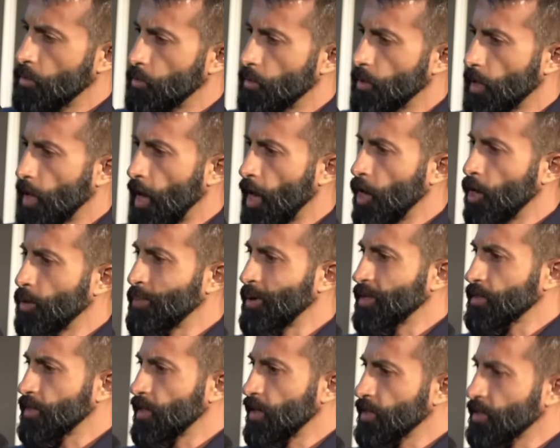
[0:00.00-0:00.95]
Well, how
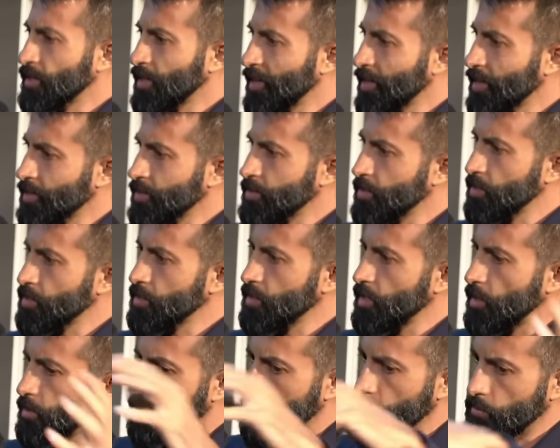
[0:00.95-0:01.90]
about the entire
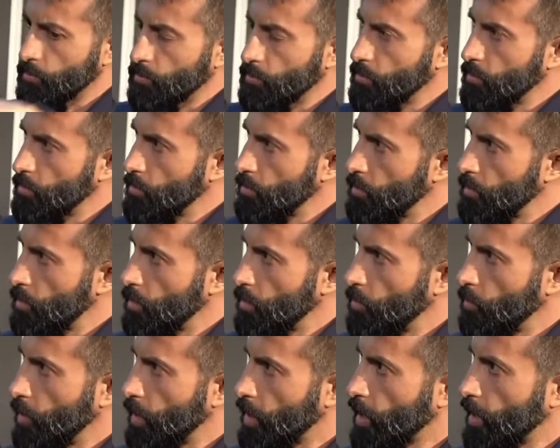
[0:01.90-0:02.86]
system
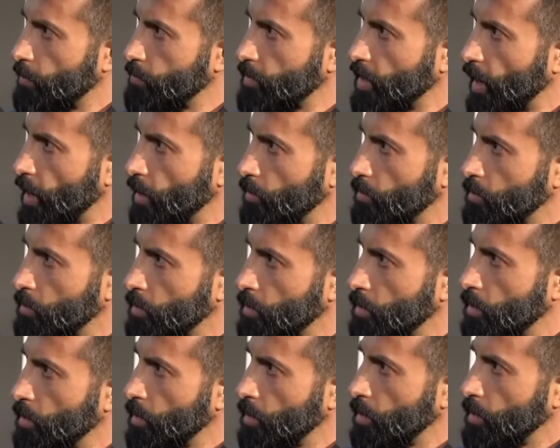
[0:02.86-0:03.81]
will come down?
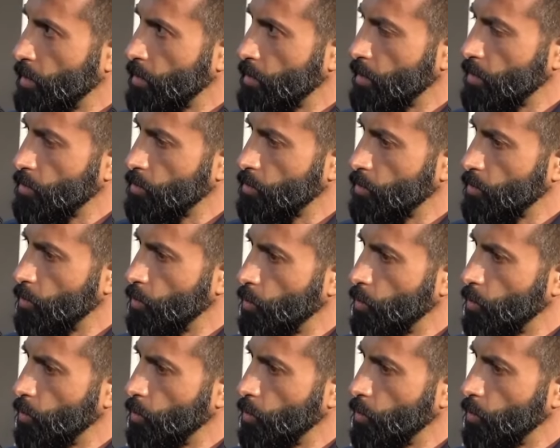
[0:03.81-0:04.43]
Then